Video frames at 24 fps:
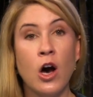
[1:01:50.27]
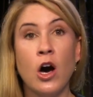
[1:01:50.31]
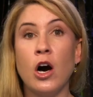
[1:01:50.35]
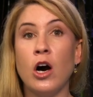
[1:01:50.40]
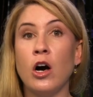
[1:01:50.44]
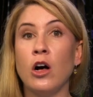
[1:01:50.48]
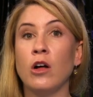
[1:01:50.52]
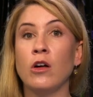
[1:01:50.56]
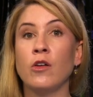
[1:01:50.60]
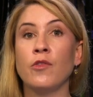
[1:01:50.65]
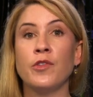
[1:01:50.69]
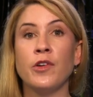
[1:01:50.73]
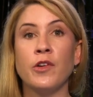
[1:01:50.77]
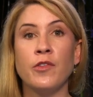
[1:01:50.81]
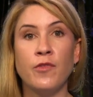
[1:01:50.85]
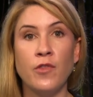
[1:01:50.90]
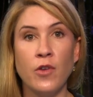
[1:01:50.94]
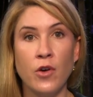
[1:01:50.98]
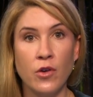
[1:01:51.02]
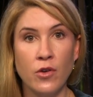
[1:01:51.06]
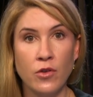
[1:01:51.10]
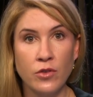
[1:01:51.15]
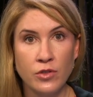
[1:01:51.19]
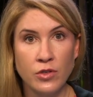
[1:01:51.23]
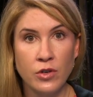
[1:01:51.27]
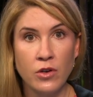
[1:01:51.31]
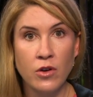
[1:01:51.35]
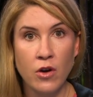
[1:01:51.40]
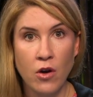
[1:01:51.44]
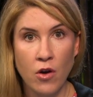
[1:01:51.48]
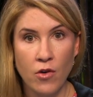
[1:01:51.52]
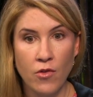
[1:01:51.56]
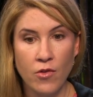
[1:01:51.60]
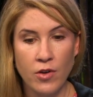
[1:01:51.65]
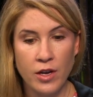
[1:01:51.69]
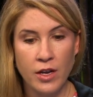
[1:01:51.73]
all of your photos are
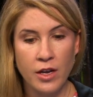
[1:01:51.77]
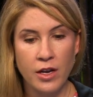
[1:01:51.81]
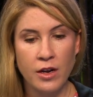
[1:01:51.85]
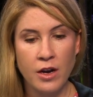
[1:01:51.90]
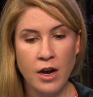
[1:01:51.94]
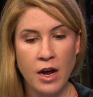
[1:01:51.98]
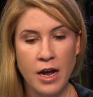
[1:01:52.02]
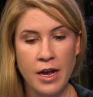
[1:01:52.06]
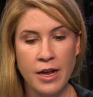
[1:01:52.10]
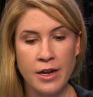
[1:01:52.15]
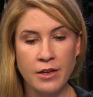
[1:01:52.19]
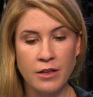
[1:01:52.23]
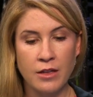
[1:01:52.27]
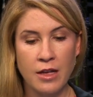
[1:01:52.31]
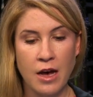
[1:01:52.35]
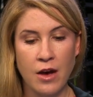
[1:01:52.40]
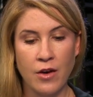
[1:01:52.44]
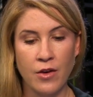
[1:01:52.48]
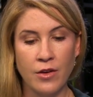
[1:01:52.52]
already on your phone iPad. or your